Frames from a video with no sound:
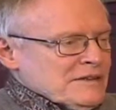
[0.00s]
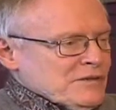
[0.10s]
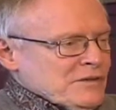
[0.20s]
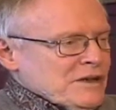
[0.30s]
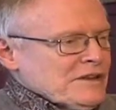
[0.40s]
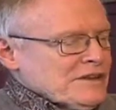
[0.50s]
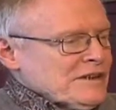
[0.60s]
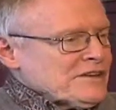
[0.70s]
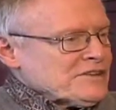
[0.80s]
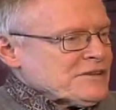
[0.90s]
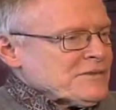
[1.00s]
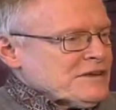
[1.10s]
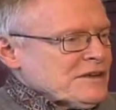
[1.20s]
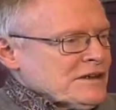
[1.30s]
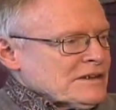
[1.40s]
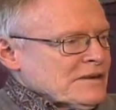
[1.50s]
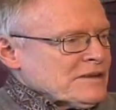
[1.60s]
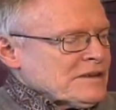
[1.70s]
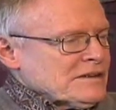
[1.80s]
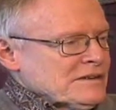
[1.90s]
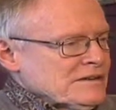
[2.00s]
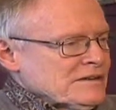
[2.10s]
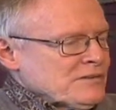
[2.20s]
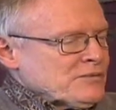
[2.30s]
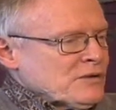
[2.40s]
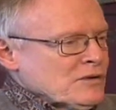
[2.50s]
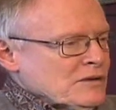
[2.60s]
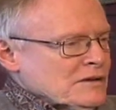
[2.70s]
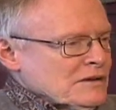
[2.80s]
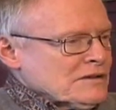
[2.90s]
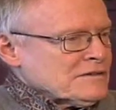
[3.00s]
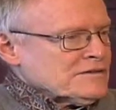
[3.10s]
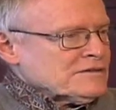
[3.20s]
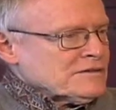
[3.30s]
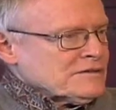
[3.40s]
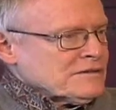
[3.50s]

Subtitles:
it really needs to be done. I mean, the pull of